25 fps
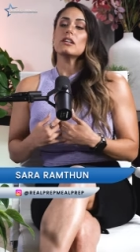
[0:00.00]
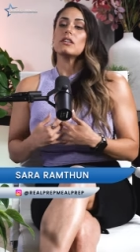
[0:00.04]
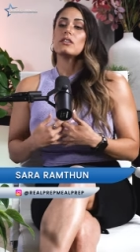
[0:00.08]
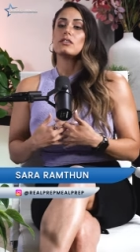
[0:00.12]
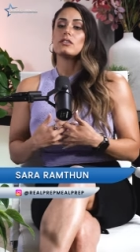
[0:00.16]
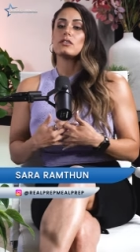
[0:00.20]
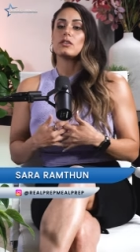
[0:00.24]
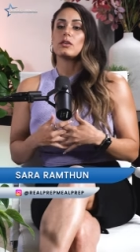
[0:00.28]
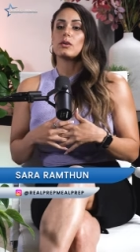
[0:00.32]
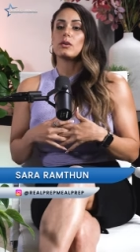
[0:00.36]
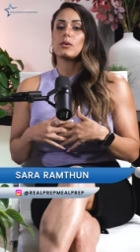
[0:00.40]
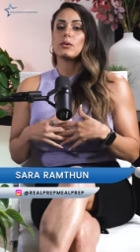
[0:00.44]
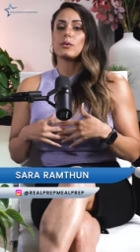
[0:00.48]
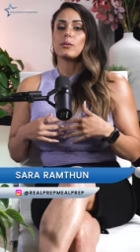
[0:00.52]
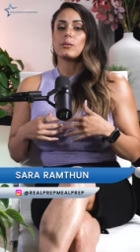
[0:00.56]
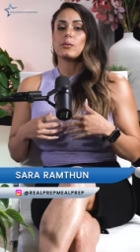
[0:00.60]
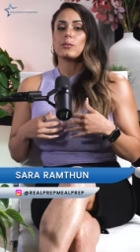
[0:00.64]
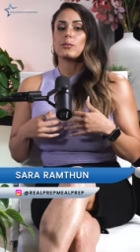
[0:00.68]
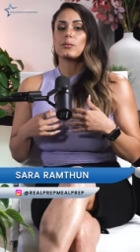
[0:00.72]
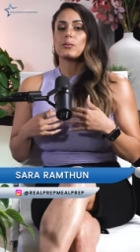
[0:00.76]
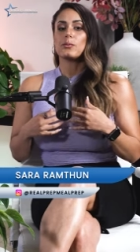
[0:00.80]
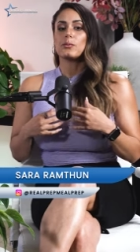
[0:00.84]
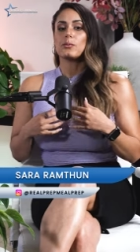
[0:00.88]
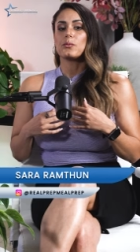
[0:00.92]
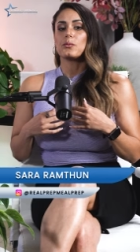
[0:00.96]

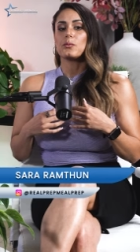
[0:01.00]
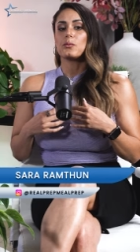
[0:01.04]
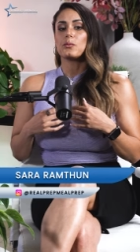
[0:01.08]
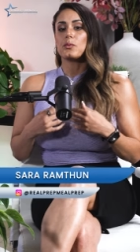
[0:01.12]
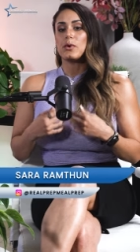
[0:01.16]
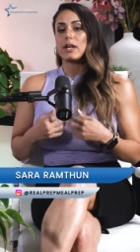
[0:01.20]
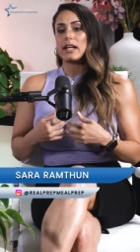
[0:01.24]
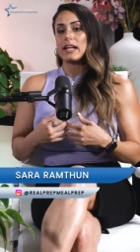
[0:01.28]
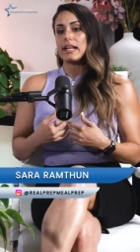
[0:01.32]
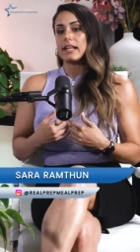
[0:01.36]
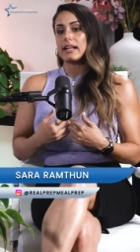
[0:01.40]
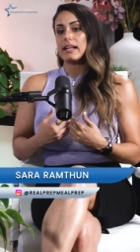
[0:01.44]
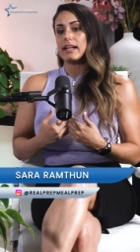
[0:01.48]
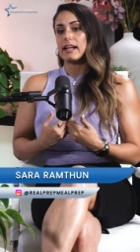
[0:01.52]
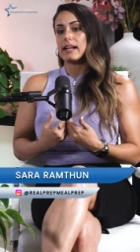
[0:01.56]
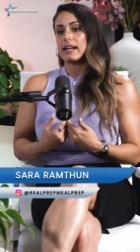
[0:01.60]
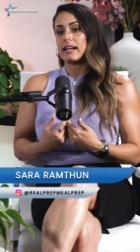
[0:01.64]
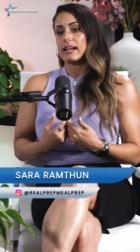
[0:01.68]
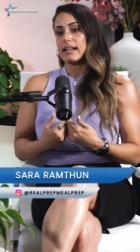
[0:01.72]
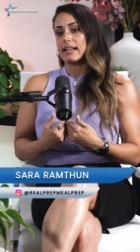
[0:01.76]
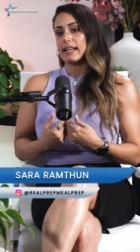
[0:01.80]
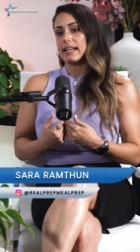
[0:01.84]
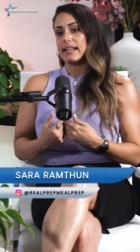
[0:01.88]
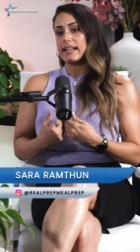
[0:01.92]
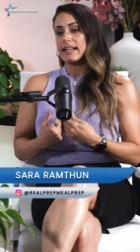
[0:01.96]
So when
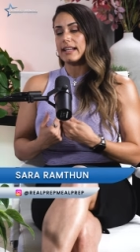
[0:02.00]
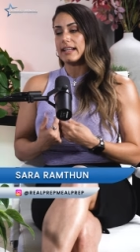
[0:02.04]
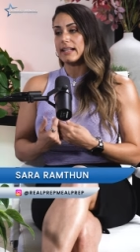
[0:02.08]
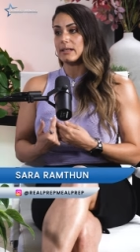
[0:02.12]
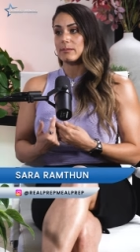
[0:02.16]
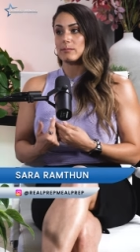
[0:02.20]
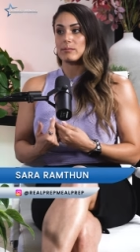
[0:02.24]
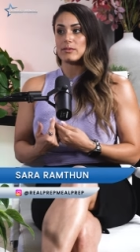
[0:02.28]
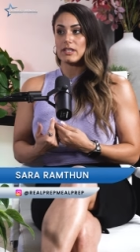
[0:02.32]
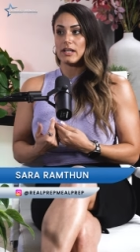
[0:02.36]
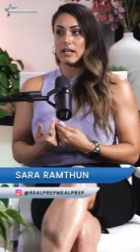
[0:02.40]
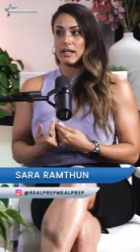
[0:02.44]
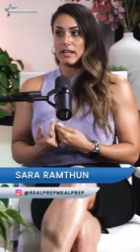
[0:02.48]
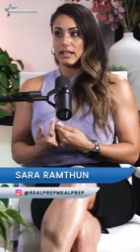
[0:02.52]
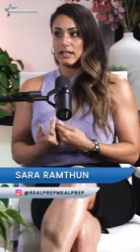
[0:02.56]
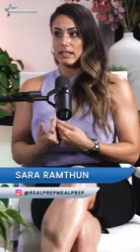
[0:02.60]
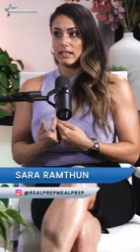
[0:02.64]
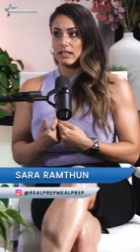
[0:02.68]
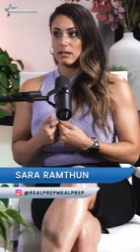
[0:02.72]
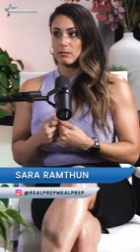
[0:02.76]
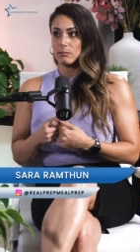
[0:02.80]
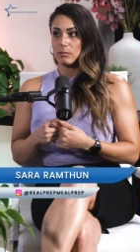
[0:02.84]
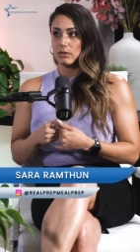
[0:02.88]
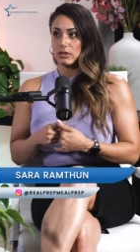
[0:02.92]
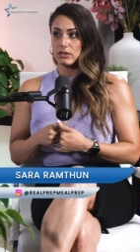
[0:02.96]
I am
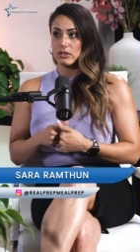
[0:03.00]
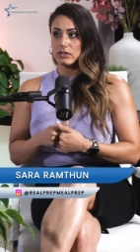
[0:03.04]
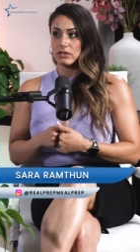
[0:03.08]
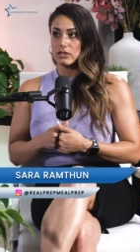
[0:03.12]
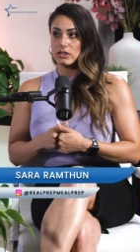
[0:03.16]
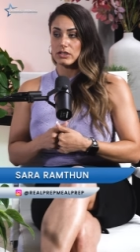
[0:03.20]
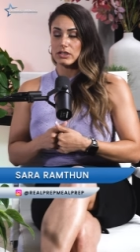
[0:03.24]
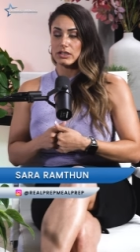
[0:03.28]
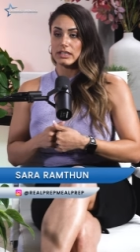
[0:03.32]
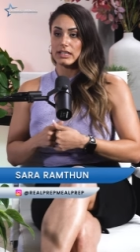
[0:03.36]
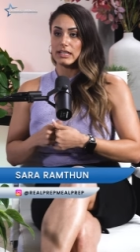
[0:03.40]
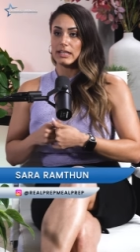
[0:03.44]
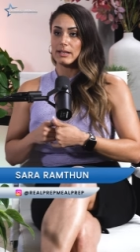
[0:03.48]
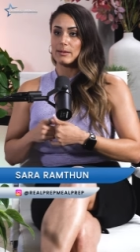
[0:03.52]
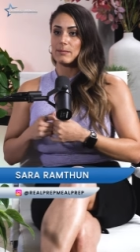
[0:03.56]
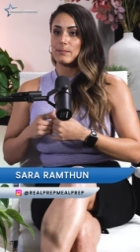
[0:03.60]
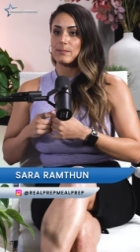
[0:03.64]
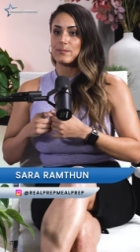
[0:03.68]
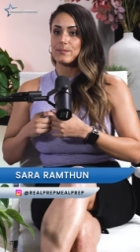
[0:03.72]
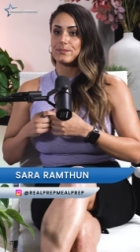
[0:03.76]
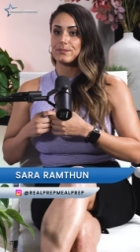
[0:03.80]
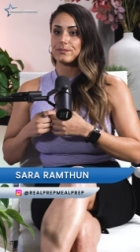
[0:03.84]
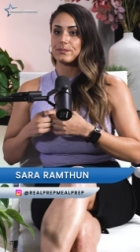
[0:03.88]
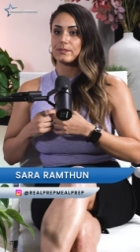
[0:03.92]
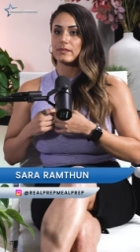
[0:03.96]
dieting personally,
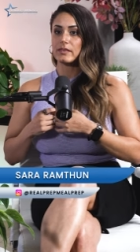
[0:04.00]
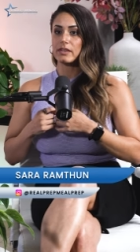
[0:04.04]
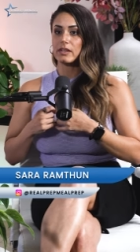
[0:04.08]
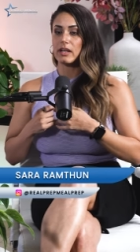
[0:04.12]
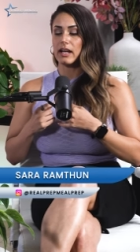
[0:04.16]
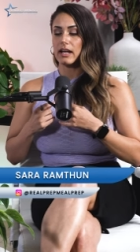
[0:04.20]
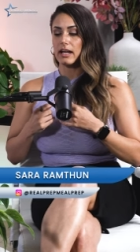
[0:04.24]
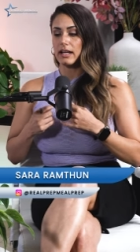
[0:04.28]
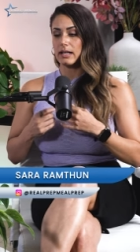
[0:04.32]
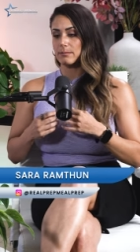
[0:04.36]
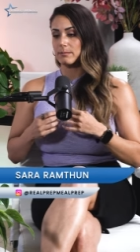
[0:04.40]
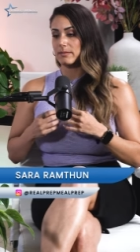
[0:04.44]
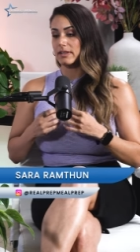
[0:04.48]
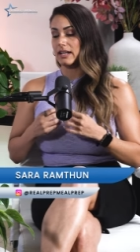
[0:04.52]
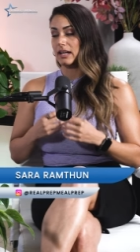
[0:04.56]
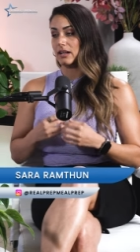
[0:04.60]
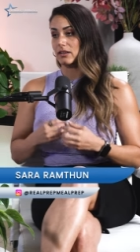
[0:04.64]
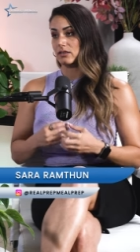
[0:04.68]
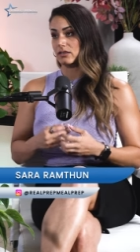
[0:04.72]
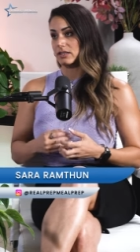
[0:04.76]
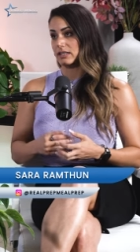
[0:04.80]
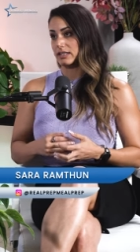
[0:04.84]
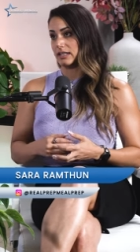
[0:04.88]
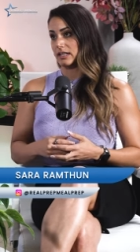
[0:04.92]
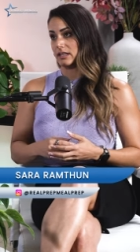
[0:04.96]
I'm
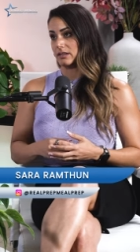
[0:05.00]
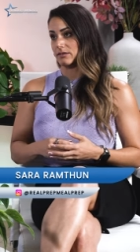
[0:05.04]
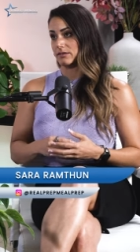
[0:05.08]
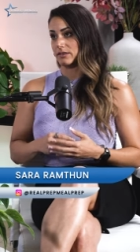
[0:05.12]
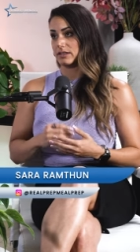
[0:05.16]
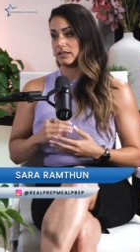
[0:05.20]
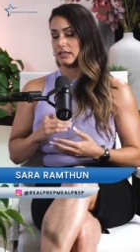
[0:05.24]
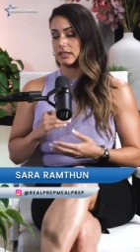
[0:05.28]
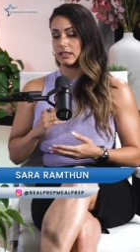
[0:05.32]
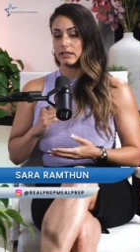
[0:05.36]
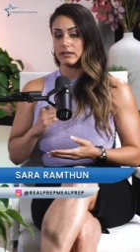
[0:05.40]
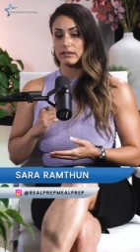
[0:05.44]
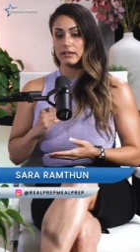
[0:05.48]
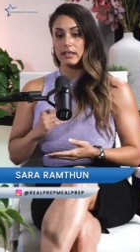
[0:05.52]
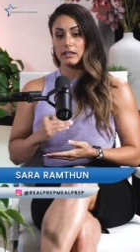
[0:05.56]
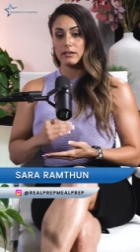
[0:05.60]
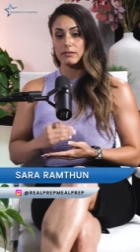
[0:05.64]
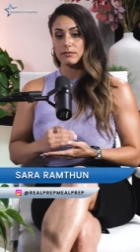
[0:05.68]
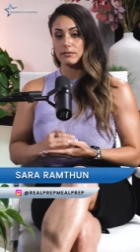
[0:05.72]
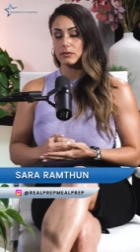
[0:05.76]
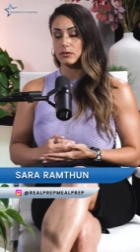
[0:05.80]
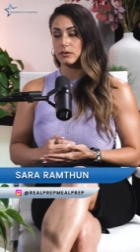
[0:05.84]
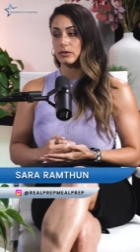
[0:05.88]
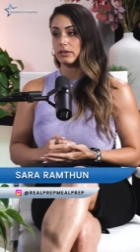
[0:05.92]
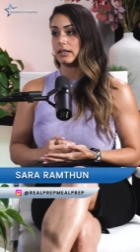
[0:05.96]
counting everything.
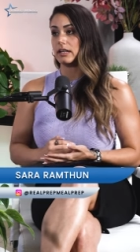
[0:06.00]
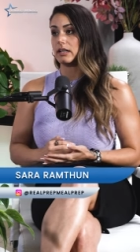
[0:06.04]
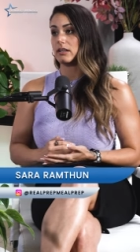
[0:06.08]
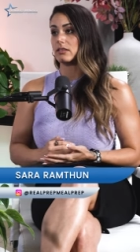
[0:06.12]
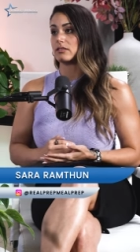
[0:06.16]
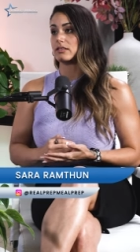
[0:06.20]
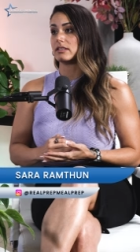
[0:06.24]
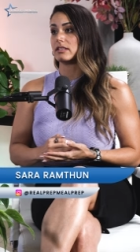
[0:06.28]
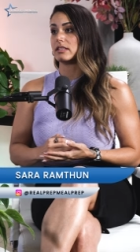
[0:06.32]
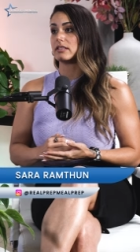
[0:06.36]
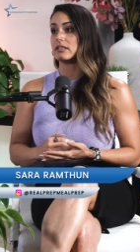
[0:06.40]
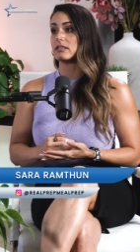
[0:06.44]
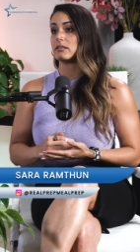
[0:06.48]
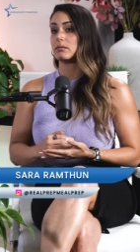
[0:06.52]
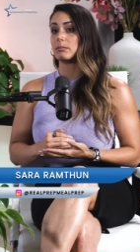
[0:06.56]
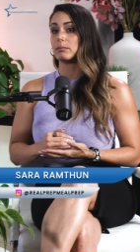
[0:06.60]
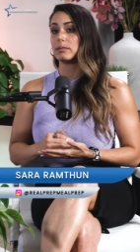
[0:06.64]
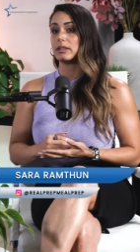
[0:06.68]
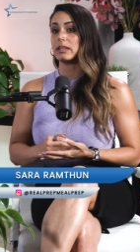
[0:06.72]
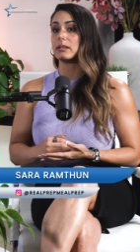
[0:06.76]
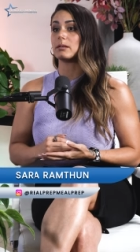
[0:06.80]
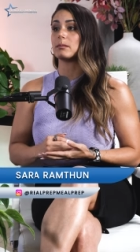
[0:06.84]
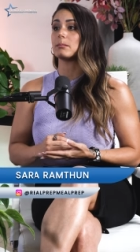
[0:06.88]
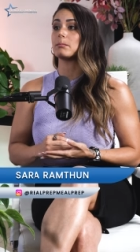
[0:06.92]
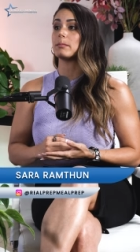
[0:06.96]
That four ounces of
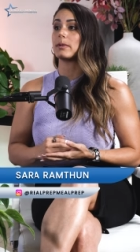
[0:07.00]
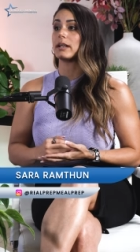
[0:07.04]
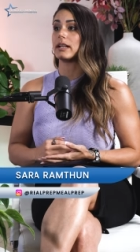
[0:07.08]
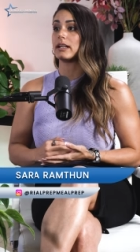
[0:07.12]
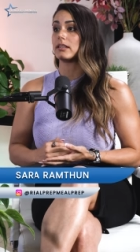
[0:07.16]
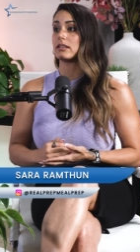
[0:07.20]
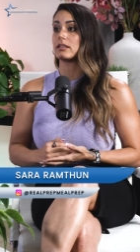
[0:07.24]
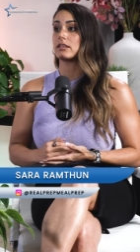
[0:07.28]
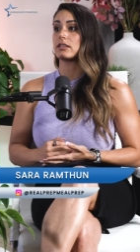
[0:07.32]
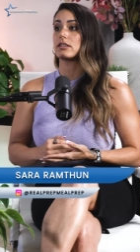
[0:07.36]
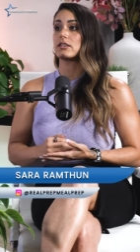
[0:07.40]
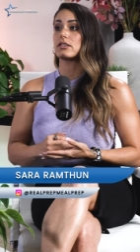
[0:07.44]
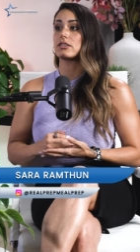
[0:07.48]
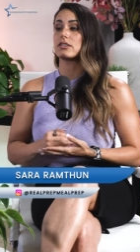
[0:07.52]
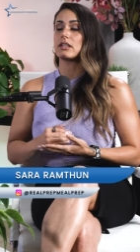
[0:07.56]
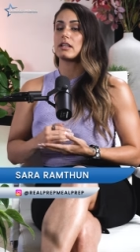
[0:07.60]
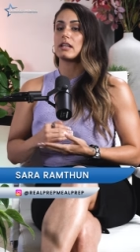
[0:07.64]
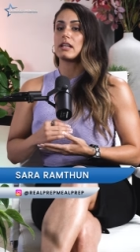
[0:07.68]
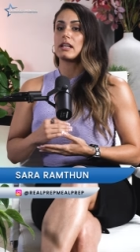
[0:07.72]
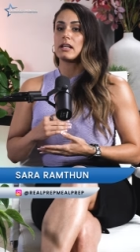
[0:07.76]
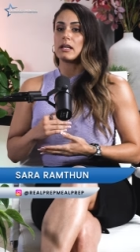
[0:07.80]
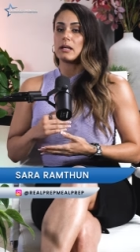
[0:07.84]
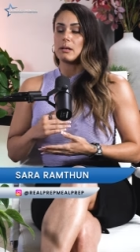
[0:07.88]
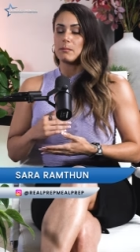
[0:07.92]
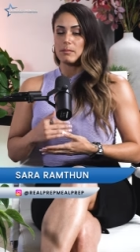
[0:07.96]
meat matters
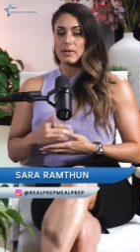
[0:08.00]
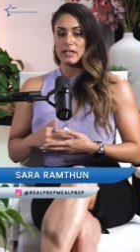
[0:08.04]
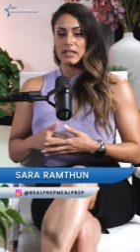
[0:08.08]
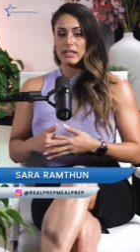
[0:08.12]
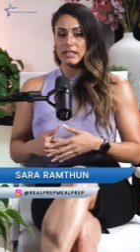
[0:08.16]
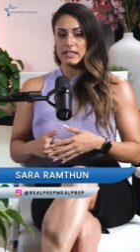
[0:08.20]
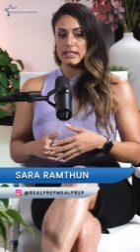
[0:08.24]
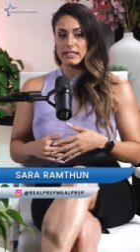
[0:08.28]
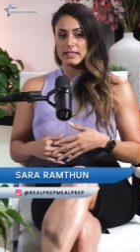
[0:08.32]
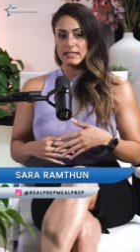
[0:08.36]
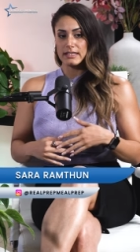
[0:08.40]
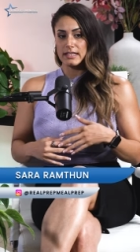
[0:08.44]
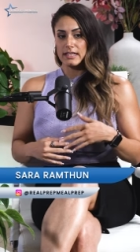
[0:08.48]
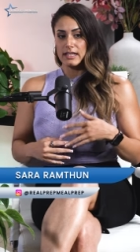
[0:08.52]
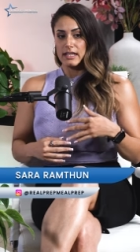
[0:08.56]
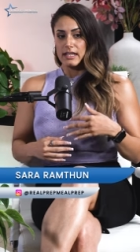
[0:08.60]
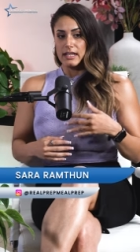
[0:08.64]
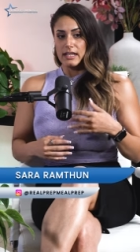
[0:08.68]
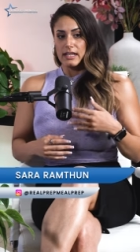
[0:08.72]
because